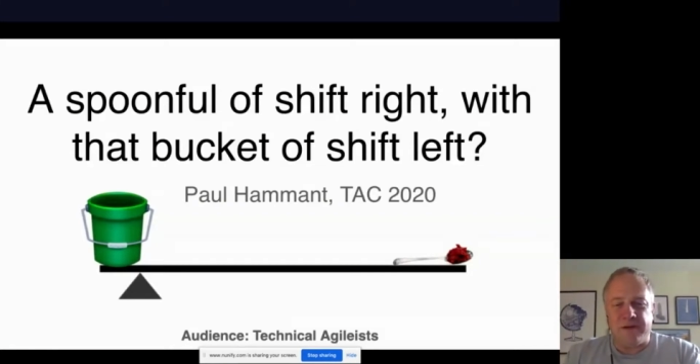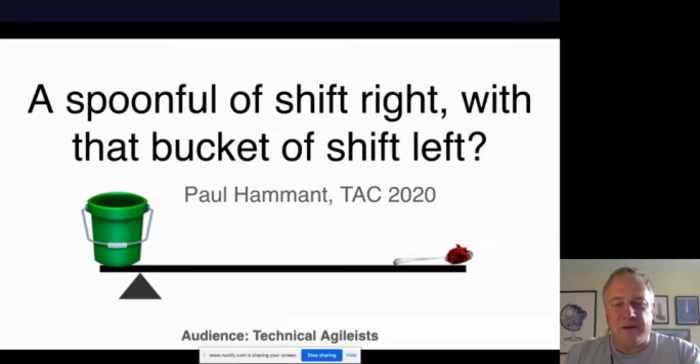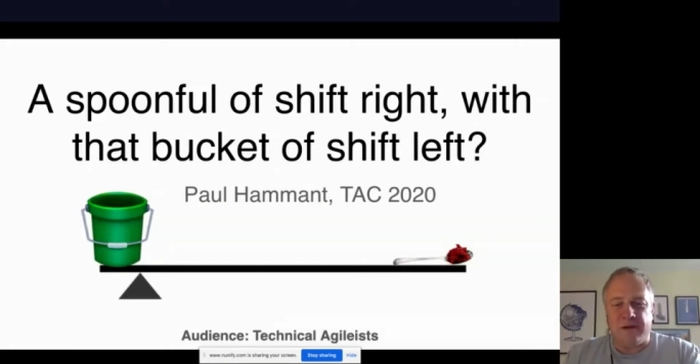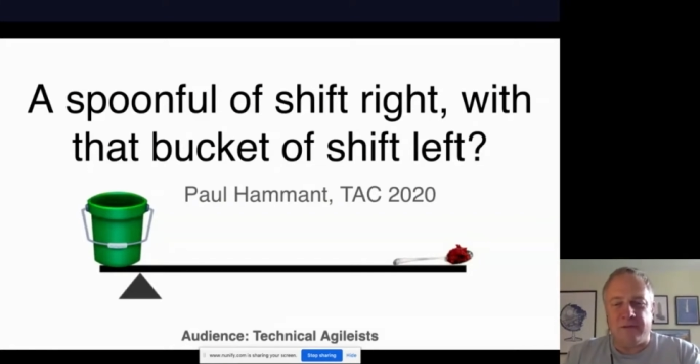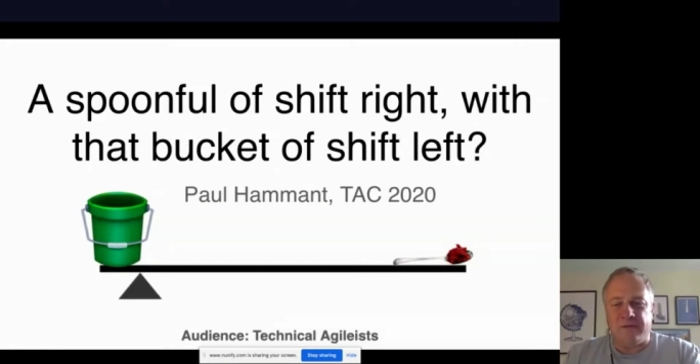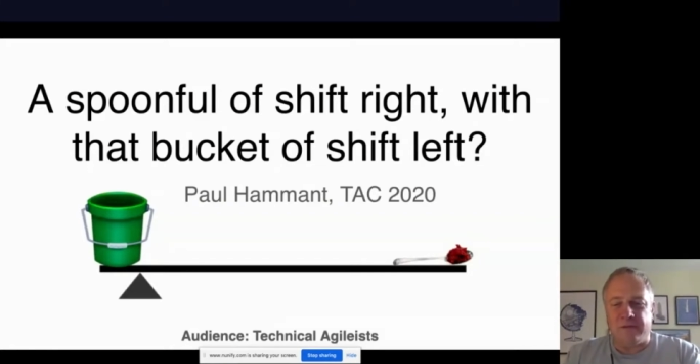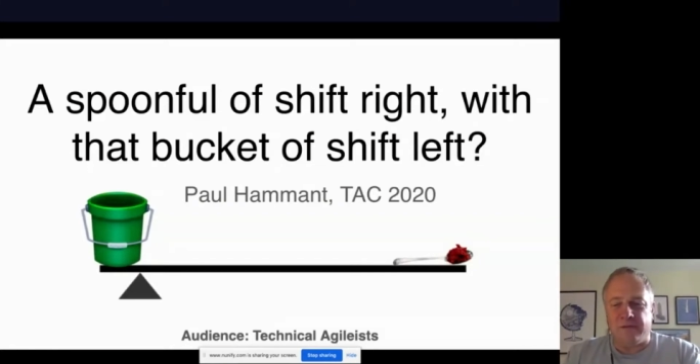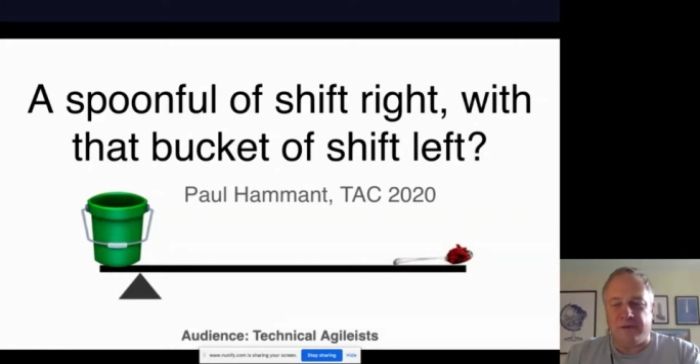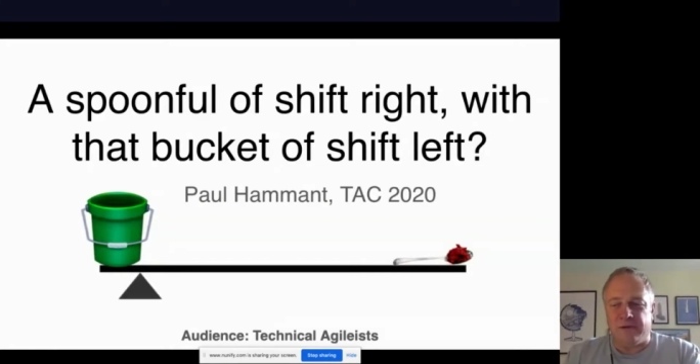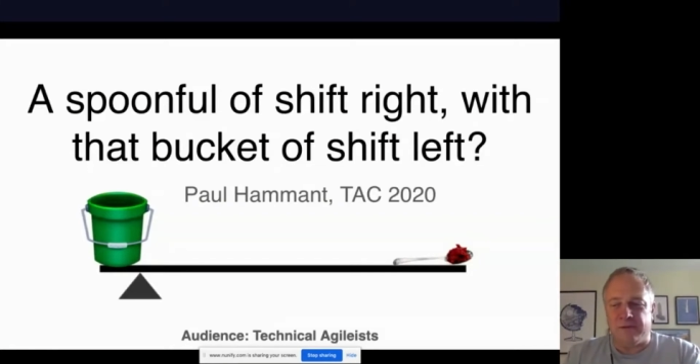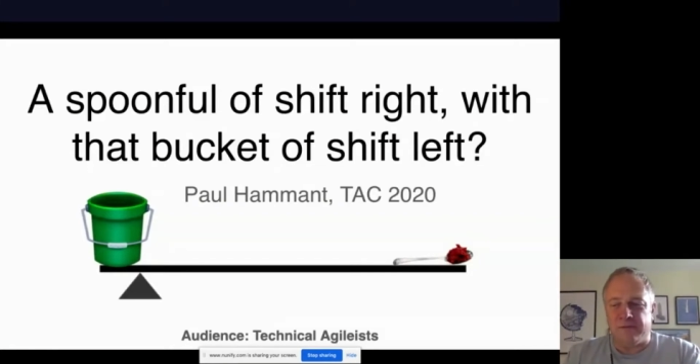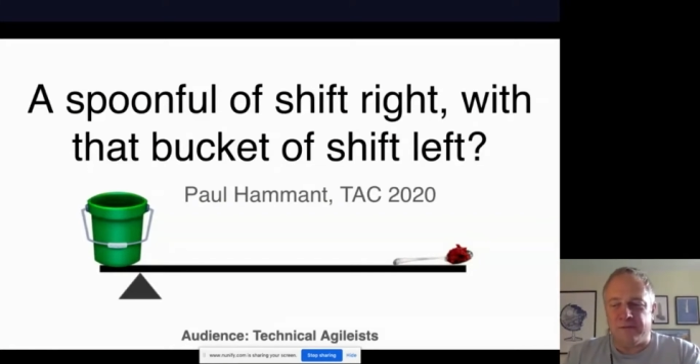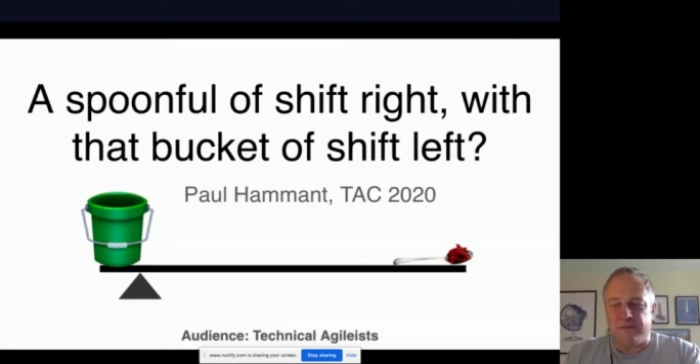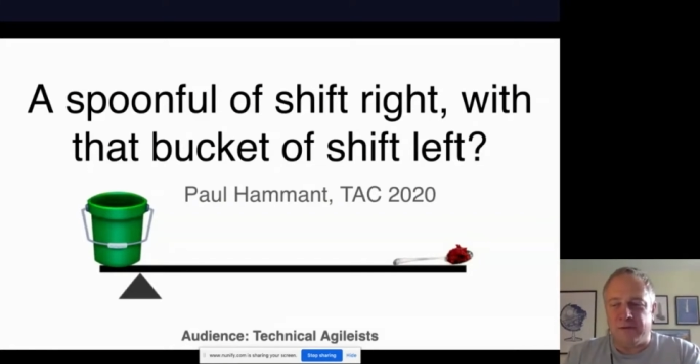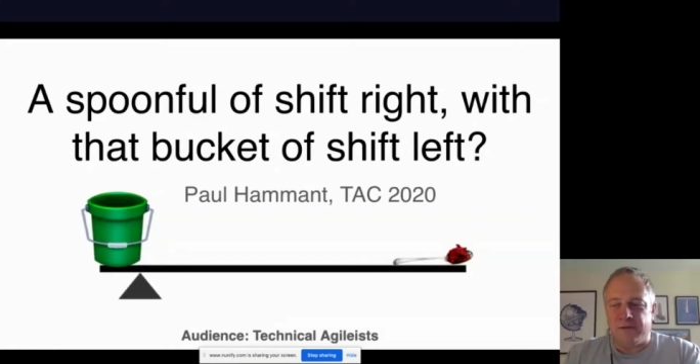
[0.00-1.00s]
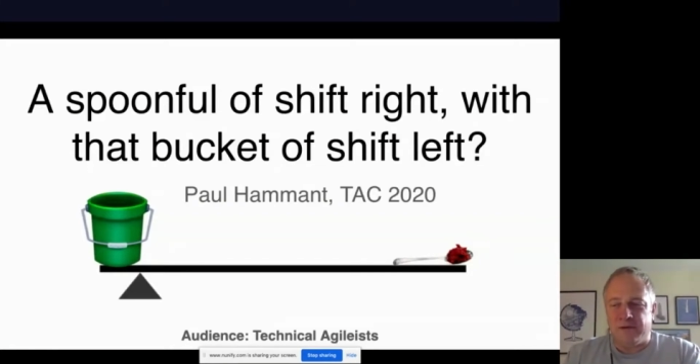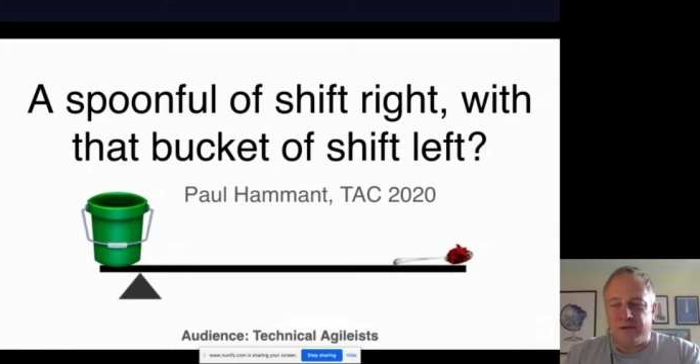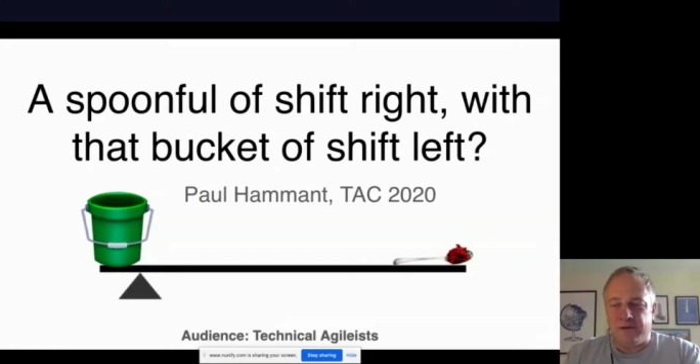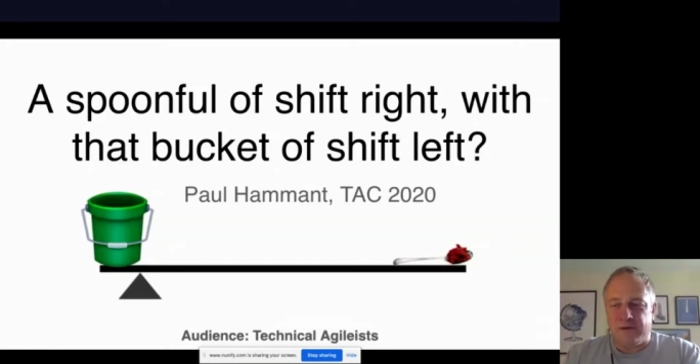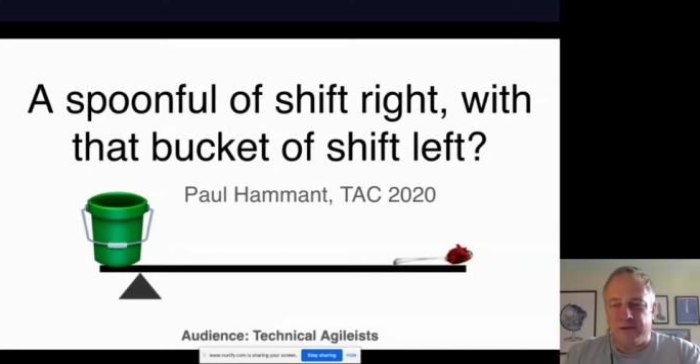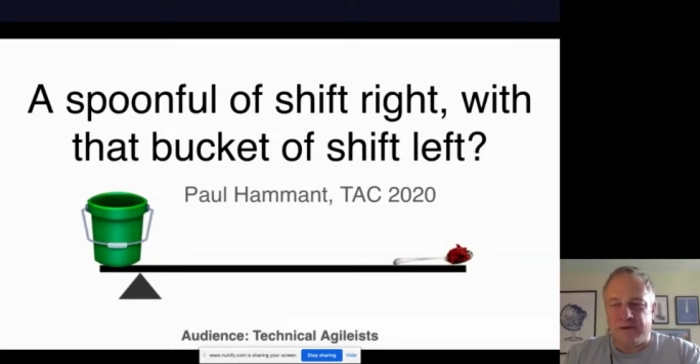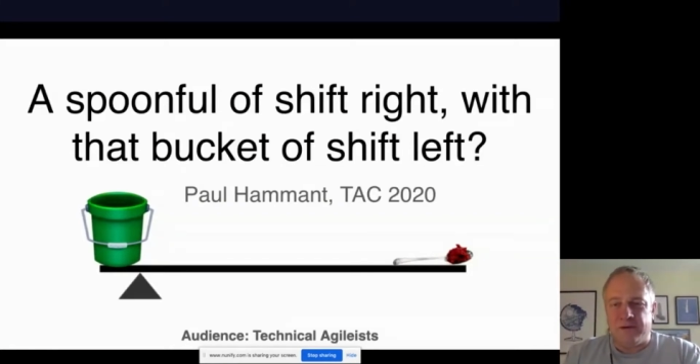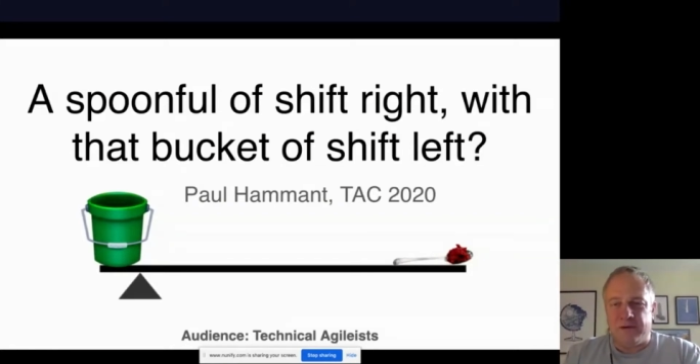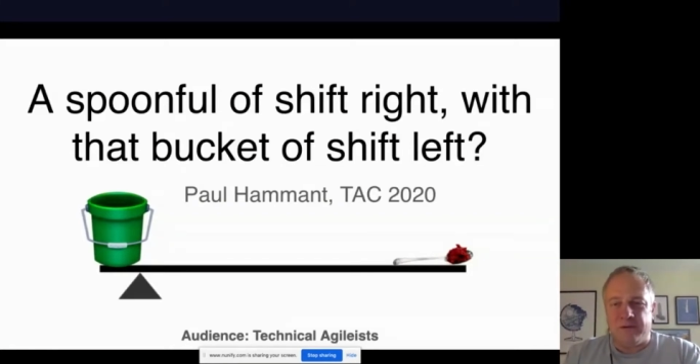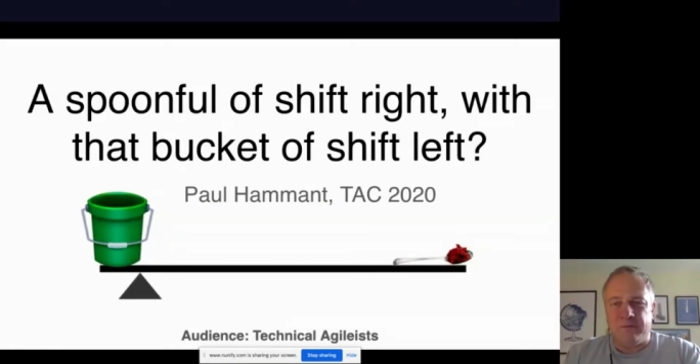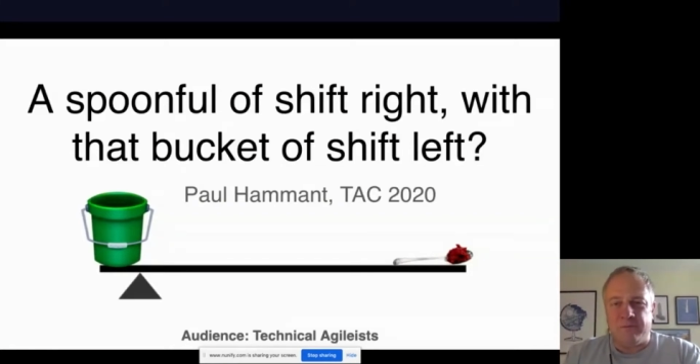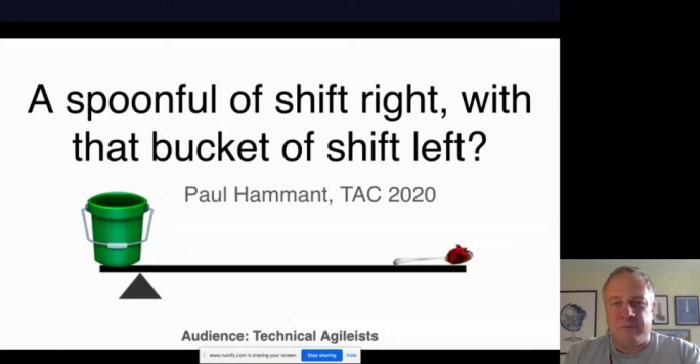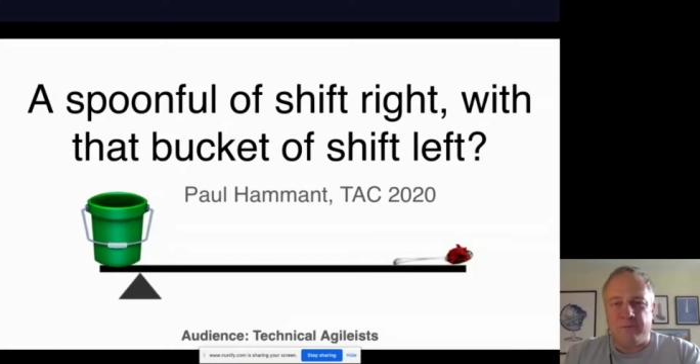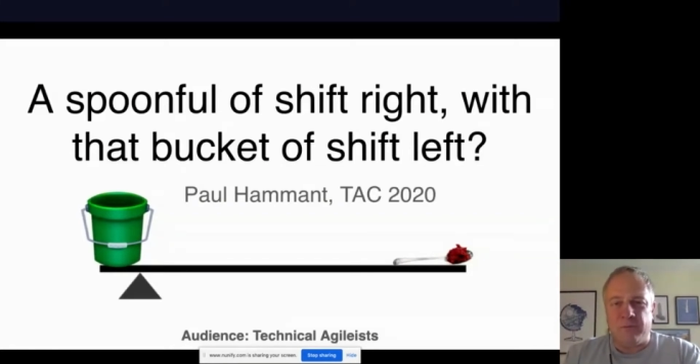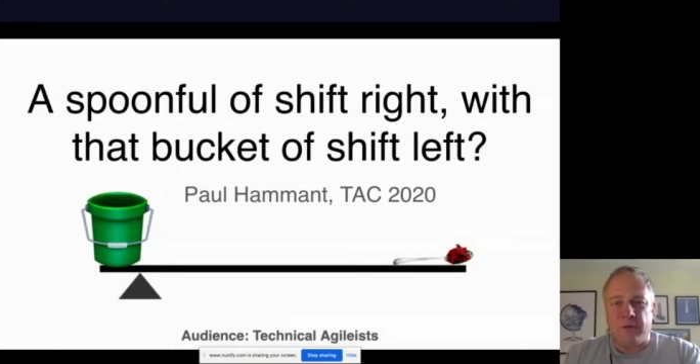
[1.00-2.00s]
he was a
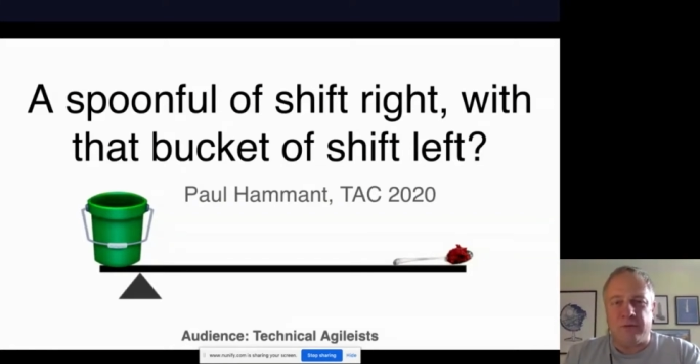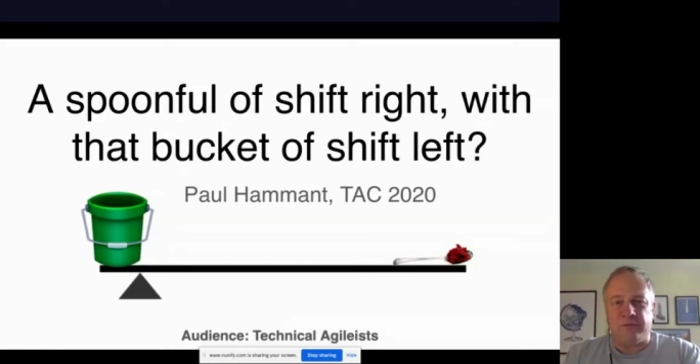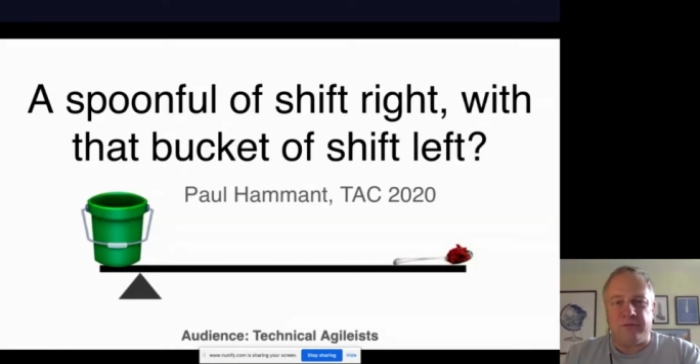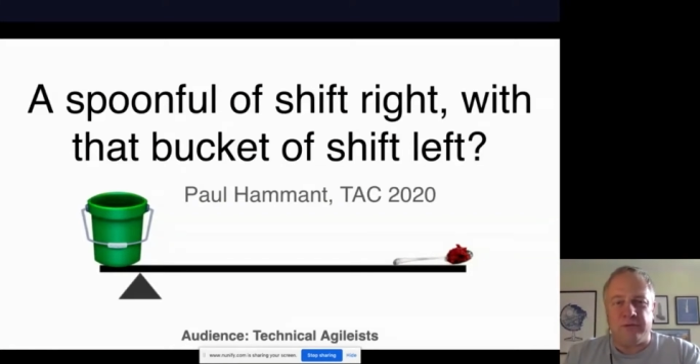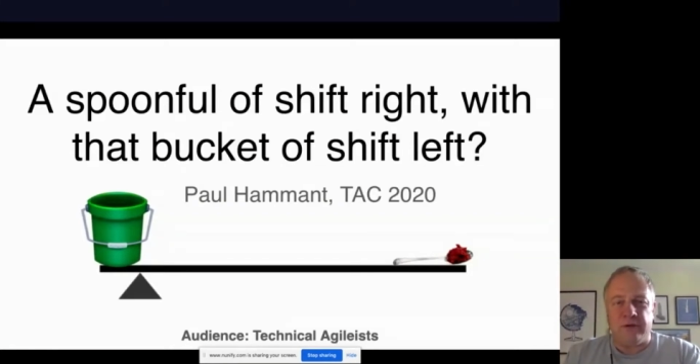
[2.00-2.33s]
person